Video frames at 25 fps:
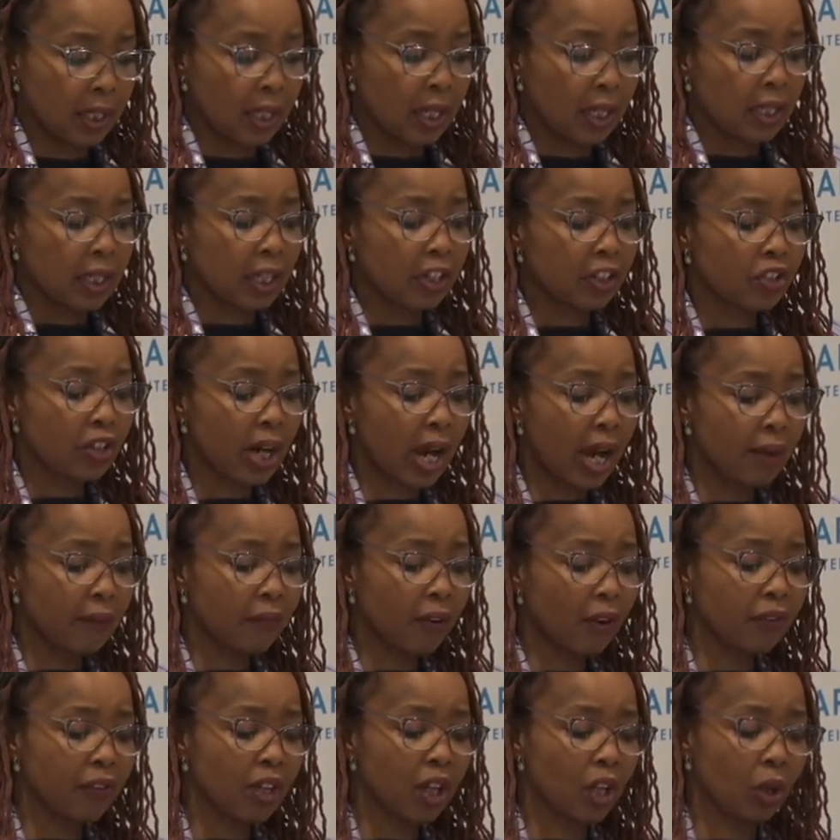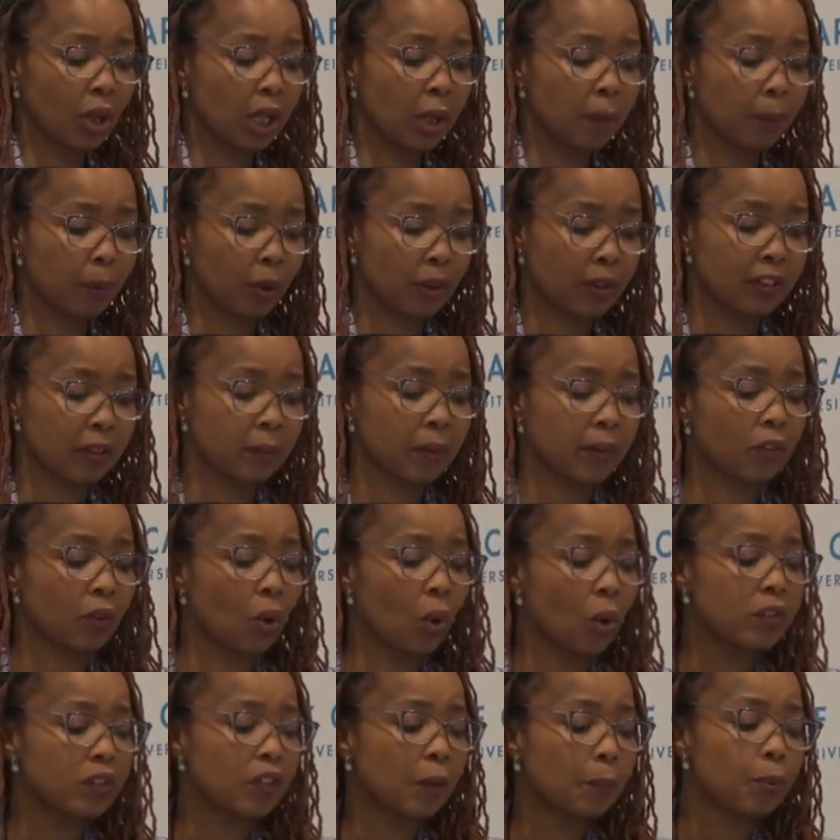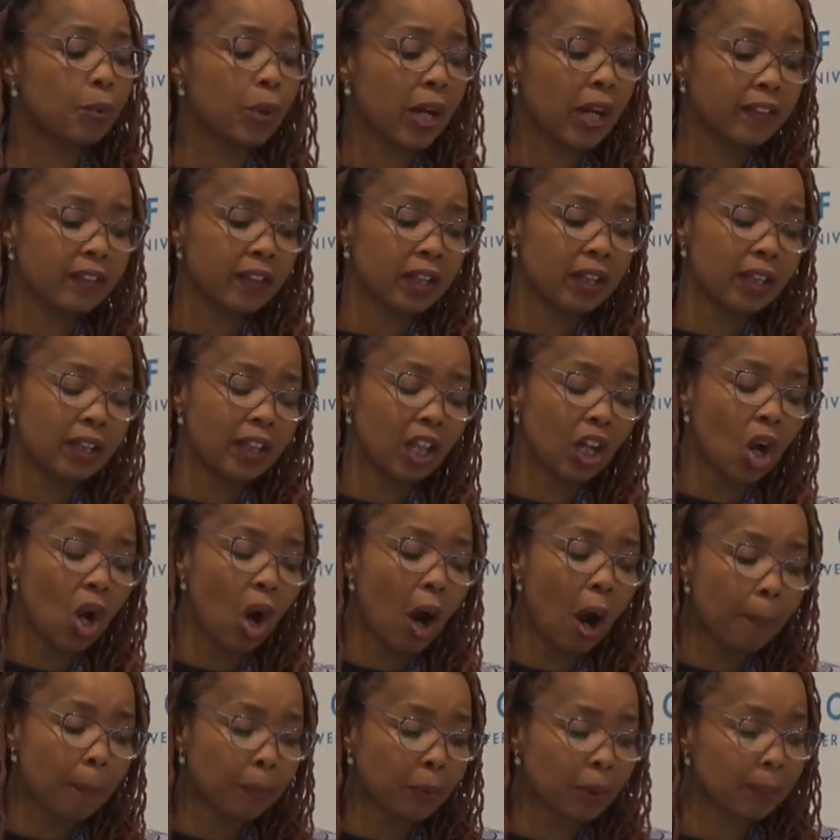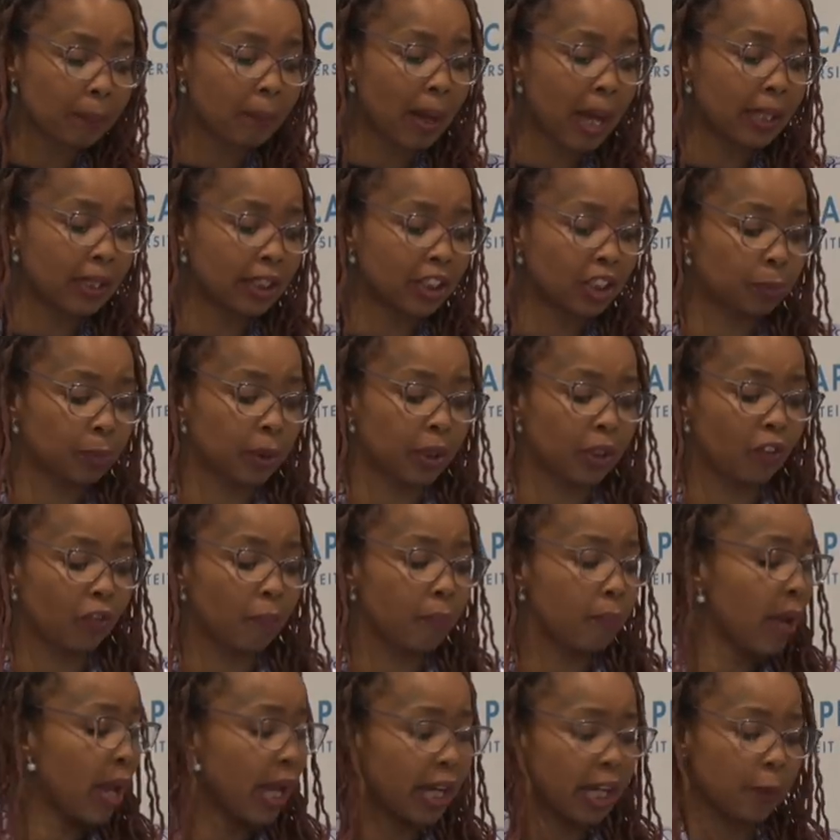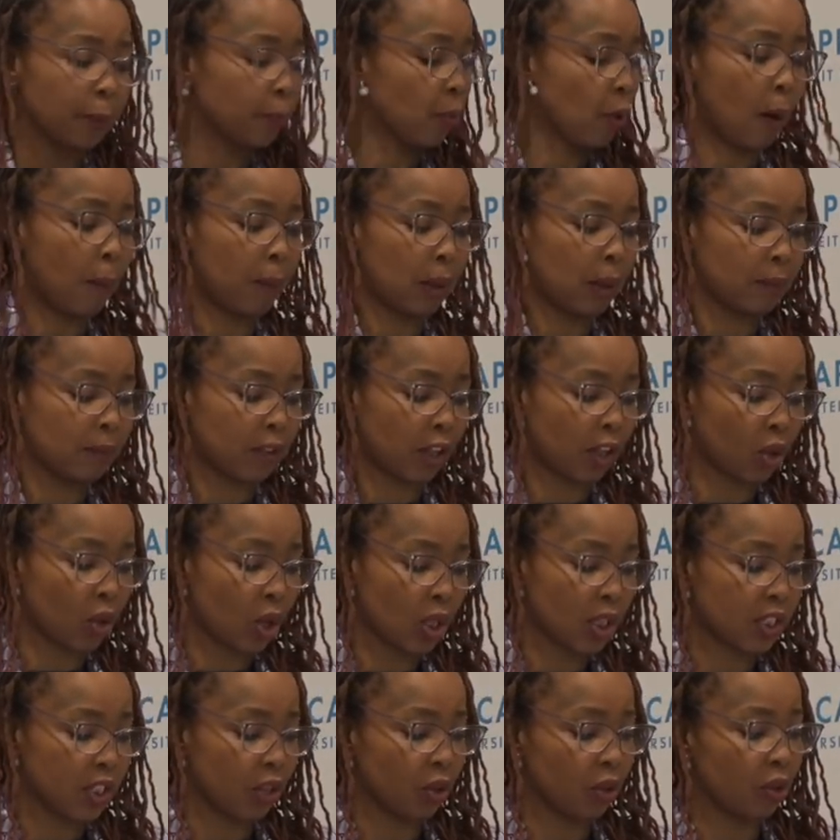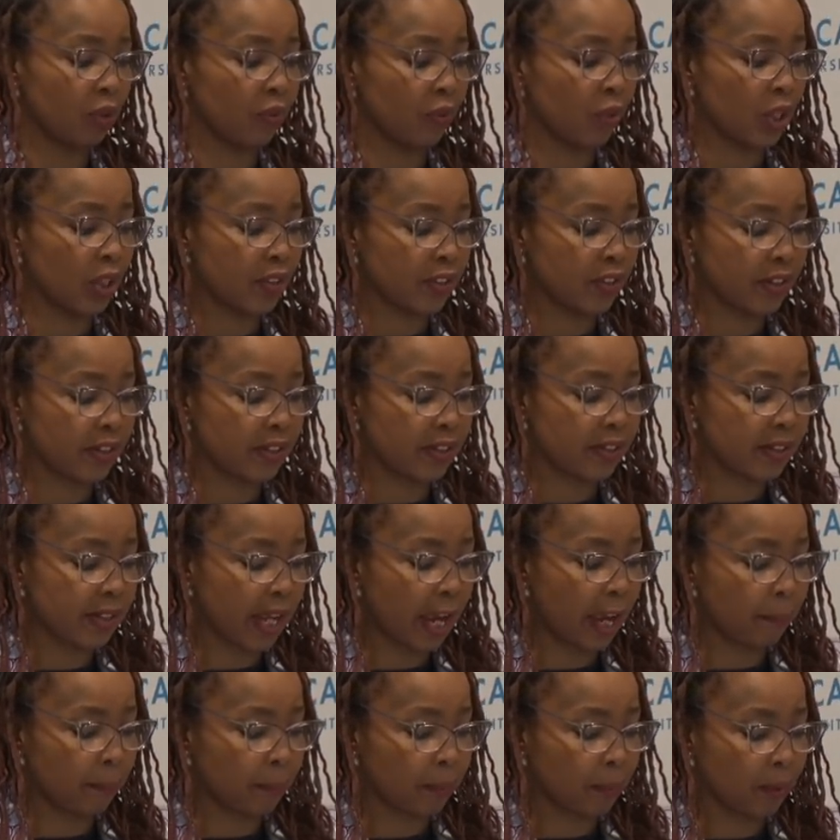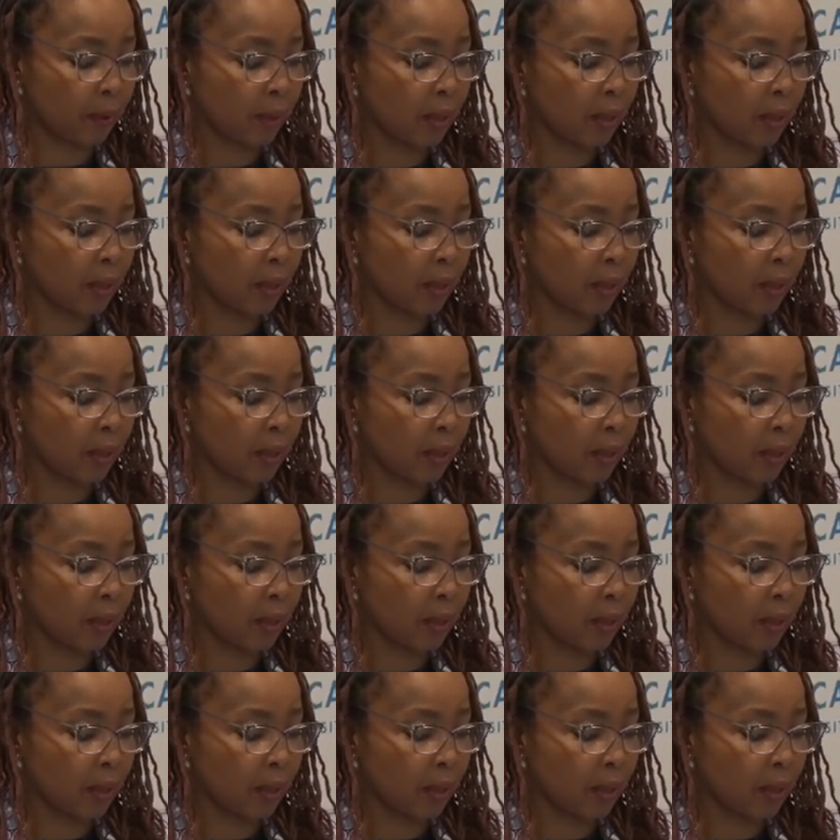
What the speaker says: The triumph of neoliberalism is also present in the corporate management of many problems across the university scape,